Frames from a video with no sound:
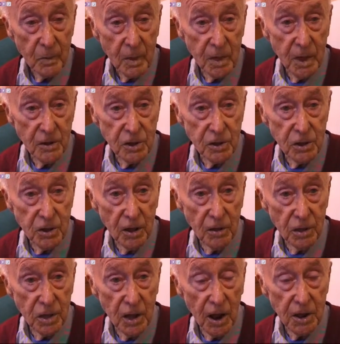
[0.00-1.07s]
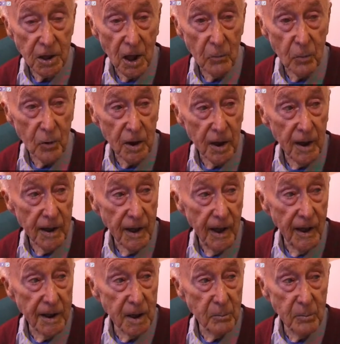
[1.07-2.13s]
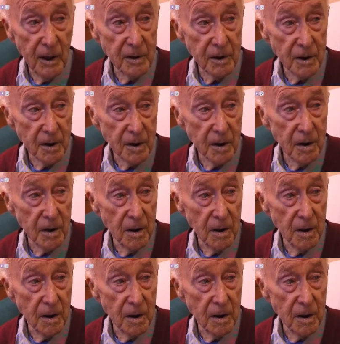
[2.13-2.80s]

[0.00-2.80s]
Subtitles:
that I won't get any better.